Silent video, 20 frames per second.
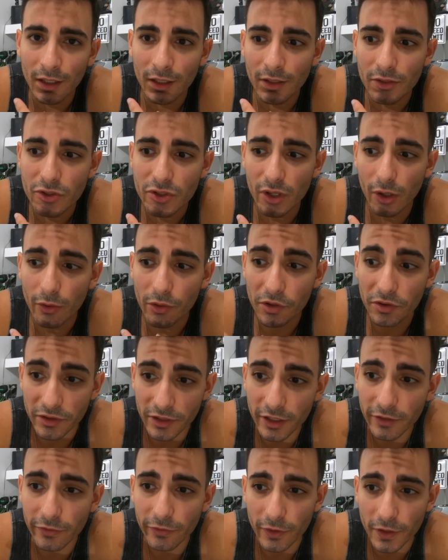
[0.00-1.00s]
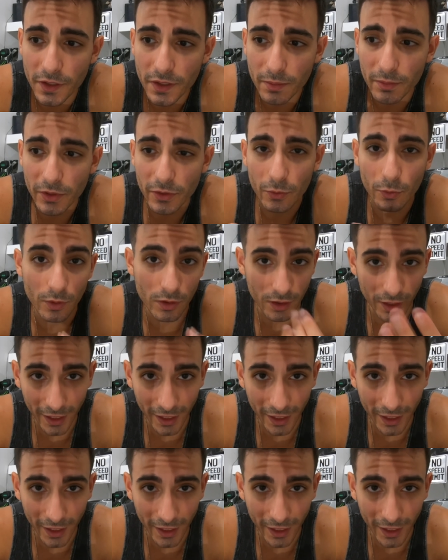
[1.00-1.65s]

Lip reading: So the difference between the